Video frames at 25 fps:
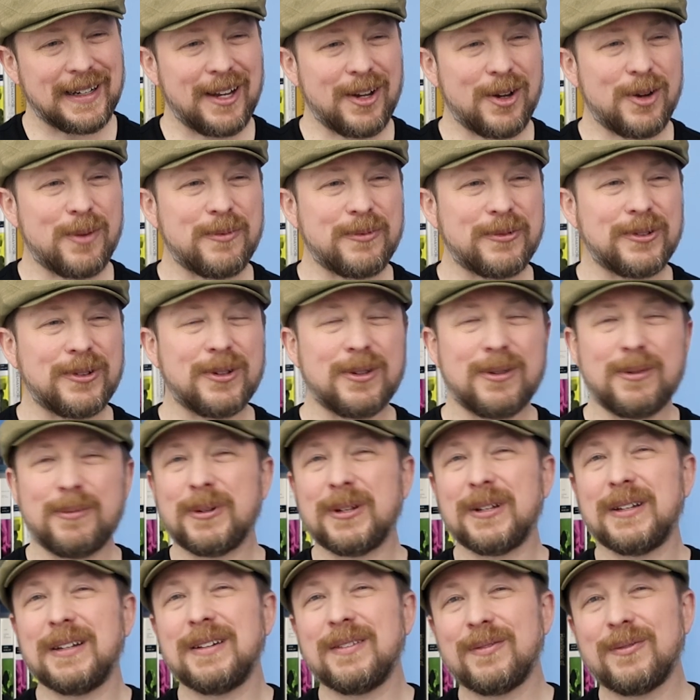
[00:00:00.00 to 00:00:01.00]
helpful,
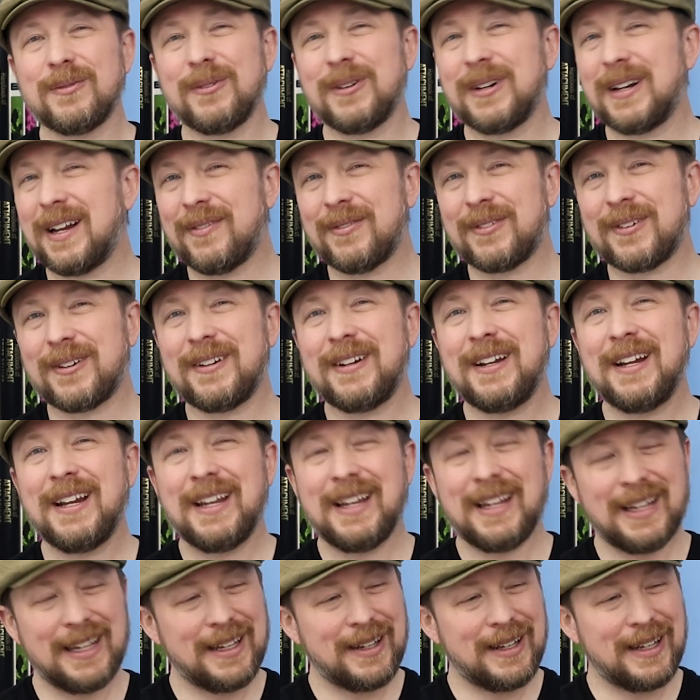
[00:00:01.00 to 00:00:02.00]
but whatever,
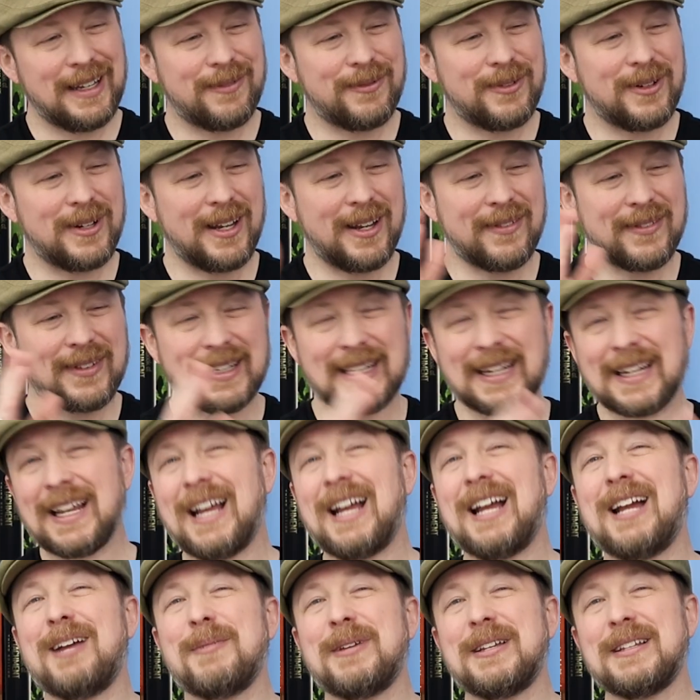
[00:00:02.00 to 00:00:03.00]
if you have any
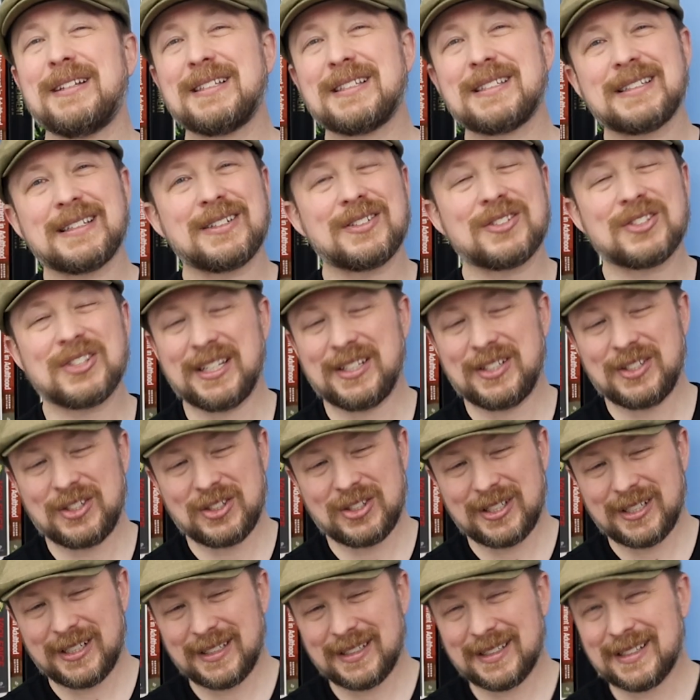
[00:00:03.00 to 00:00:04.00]
comments,
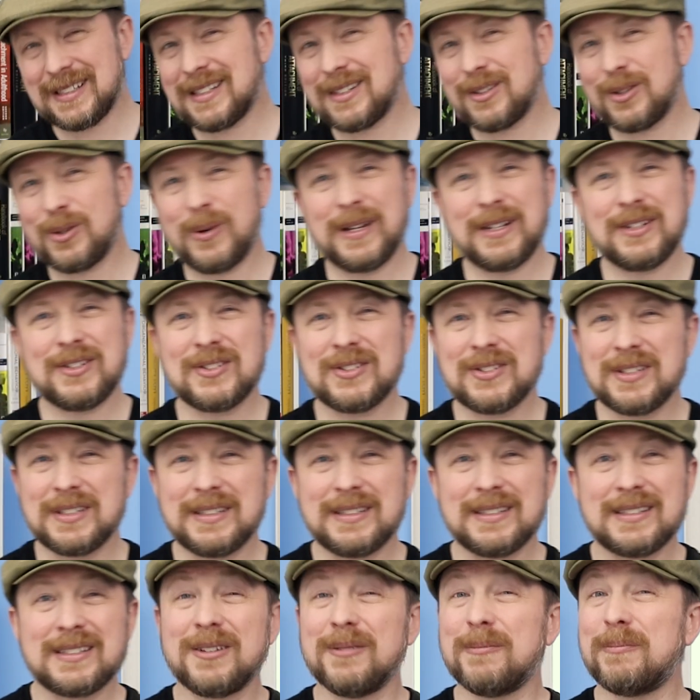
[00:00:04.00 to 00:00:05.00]
suggestions,
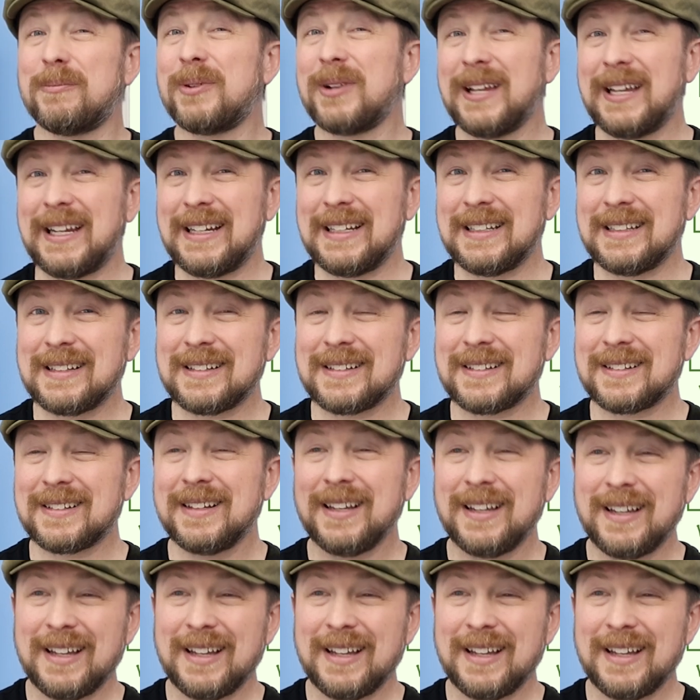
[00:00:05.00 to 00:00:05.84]
questions, complaints,